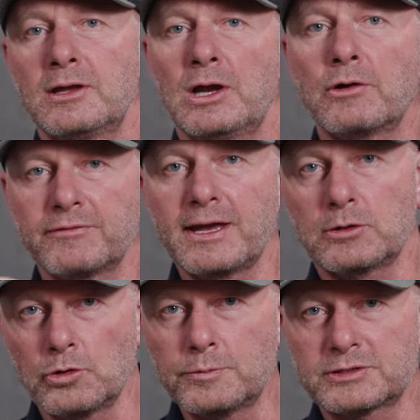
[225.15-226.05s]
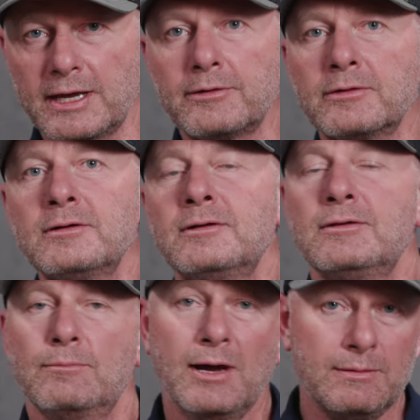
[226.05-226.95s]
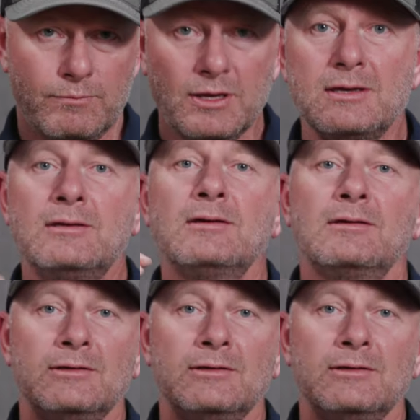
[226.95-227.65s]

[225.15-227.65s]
However, that group center might be